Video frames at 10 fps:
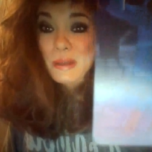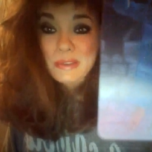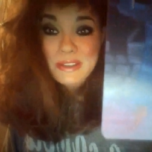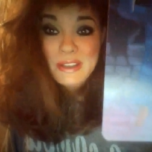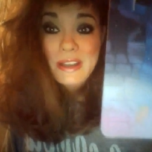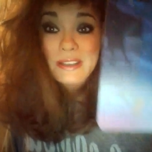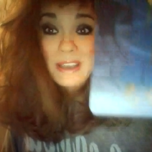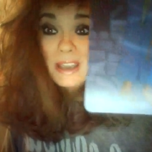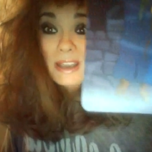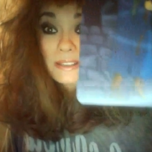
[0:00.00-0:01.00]
why we decide
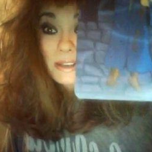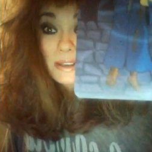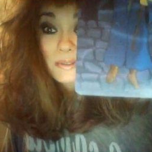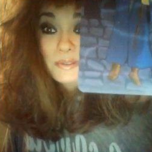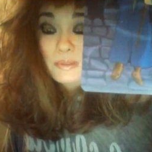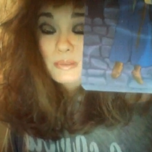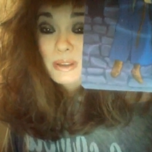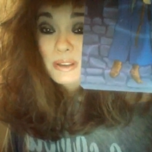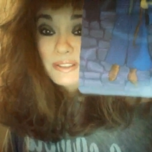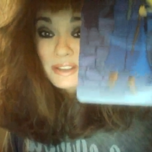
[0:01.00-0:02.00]
to add titles,
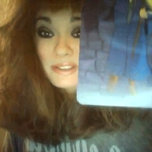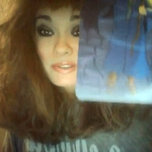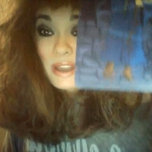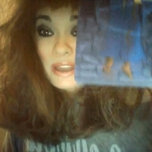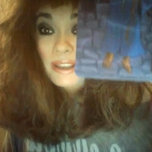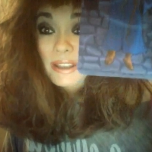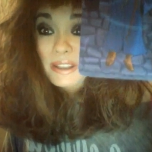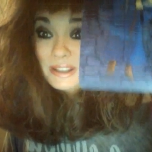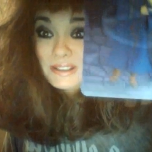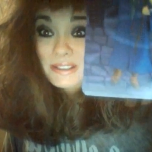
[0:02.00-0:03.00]
because these are not
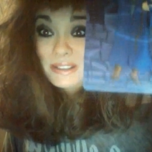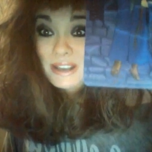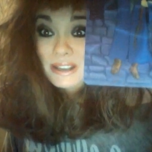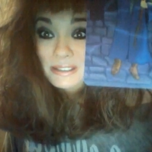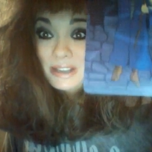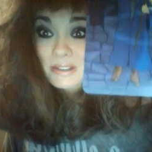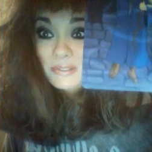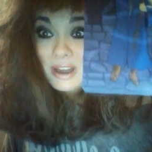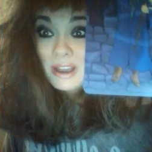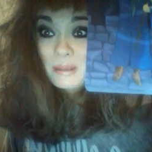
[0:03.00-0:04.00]
easily
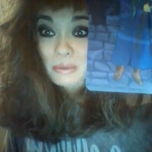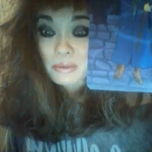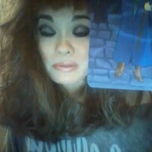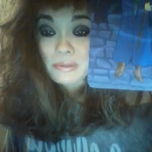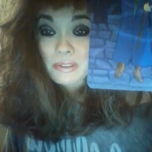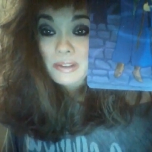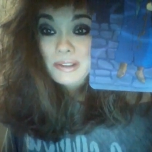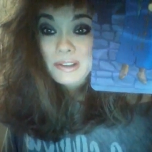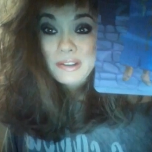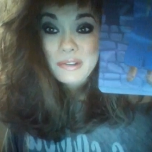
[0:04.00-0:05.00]
identifiable
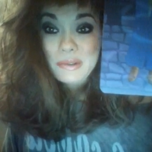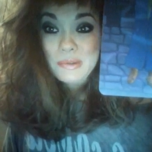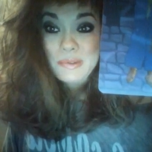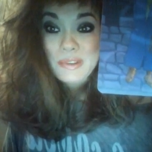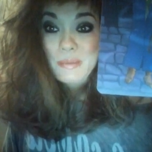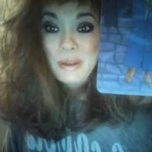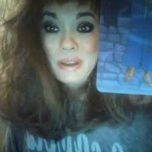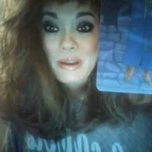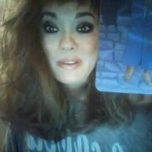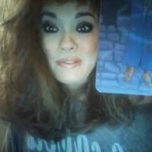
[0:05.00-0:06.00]
to
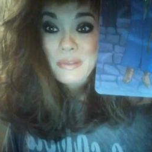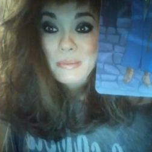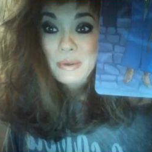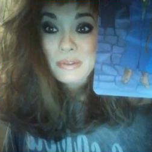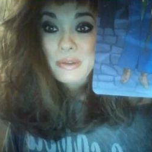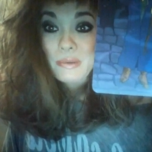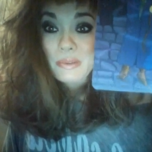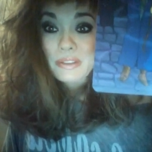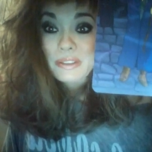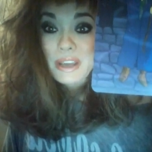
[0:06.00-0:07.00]
somebody unfamiliar
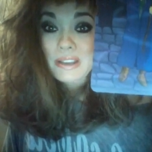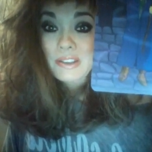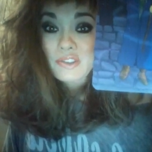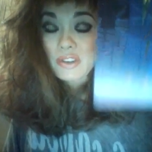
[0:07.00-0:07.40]
with the deck and